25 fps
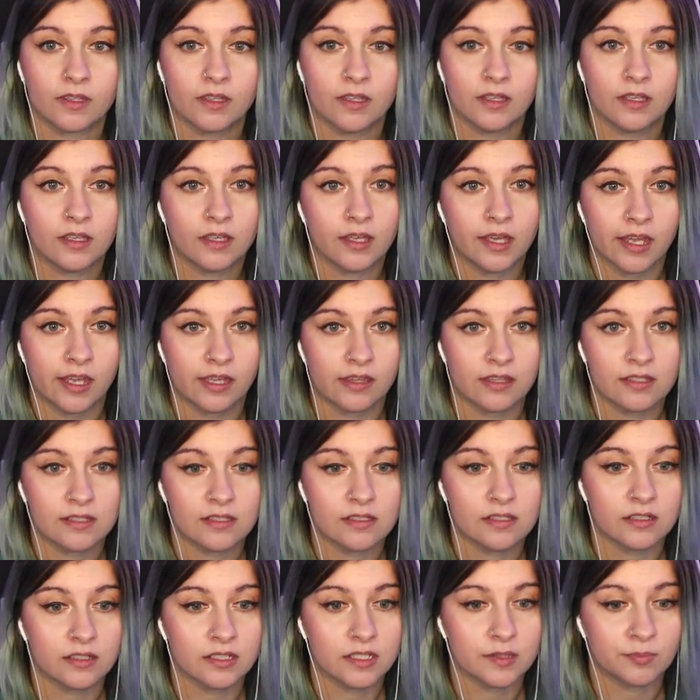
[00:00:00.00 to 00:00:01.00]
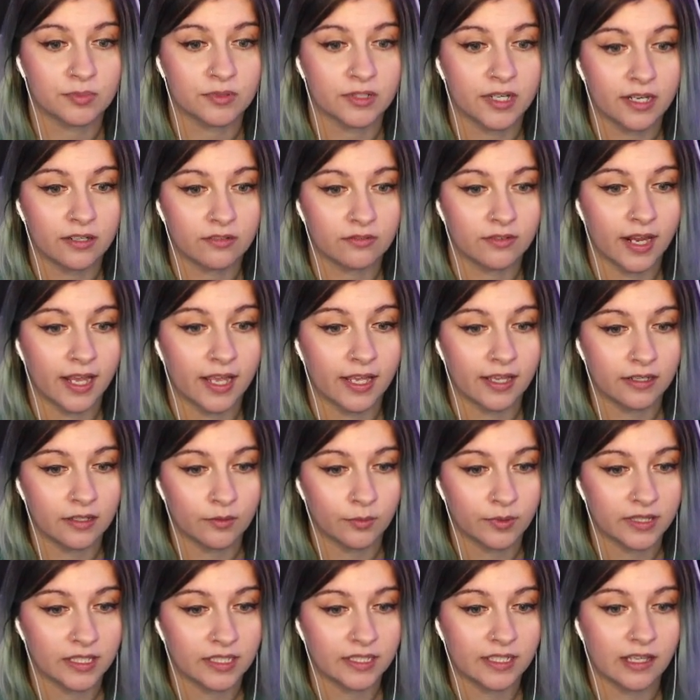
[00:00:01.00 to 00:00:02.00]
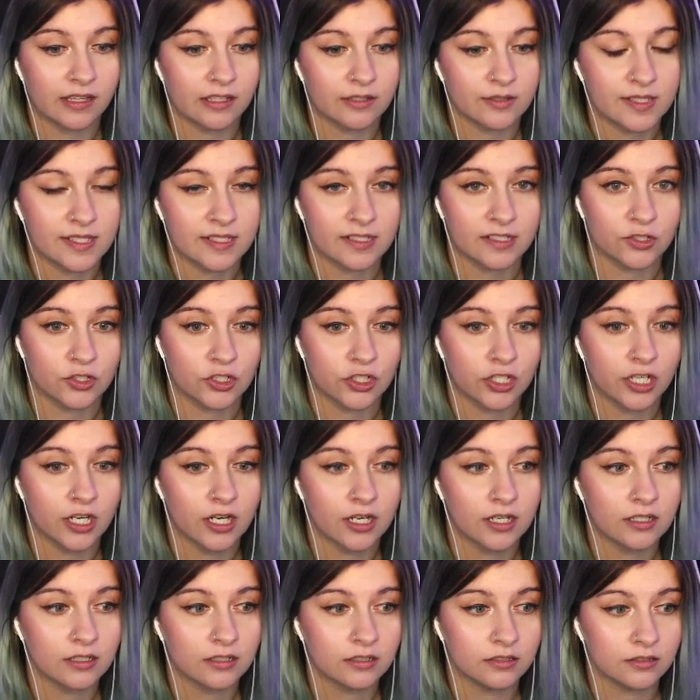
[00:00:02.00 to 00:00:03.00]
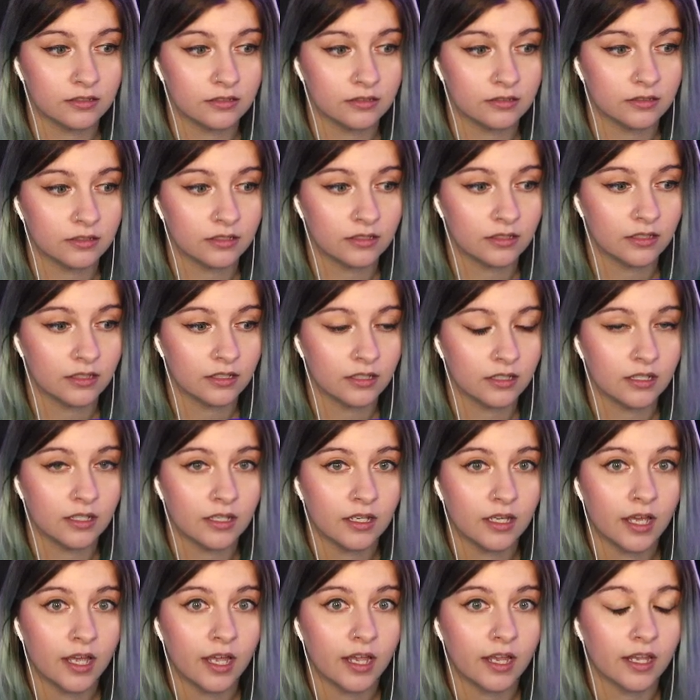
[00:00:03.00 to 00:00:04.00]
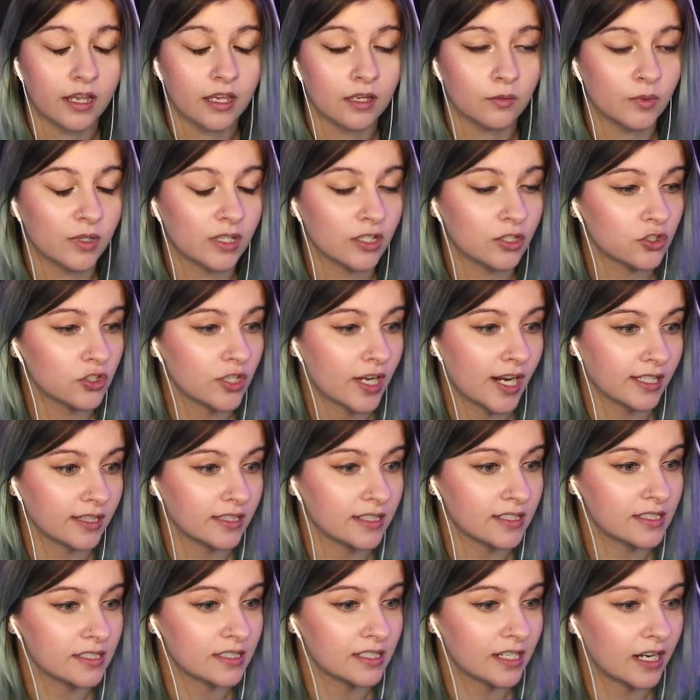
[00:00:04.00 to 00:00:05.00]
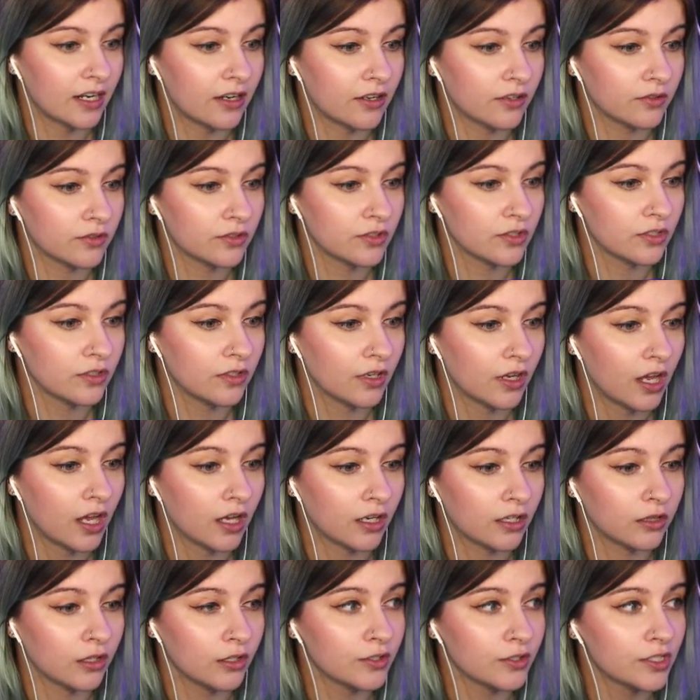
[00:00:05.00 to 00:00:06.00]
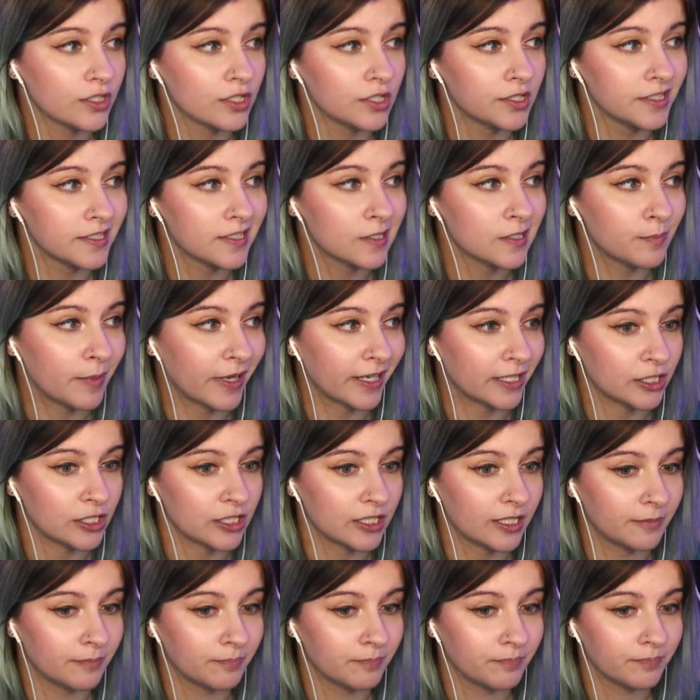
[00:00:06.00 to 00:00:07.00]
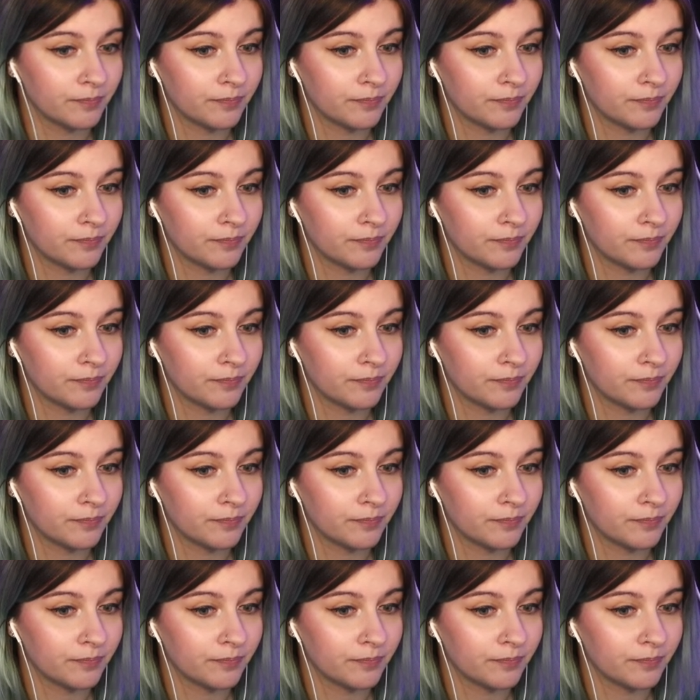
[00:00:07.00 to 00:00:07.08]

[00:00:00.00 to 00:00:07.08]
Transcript: Okay, this looks bright red with a yellow center. And we can drag this down. A closer inspection.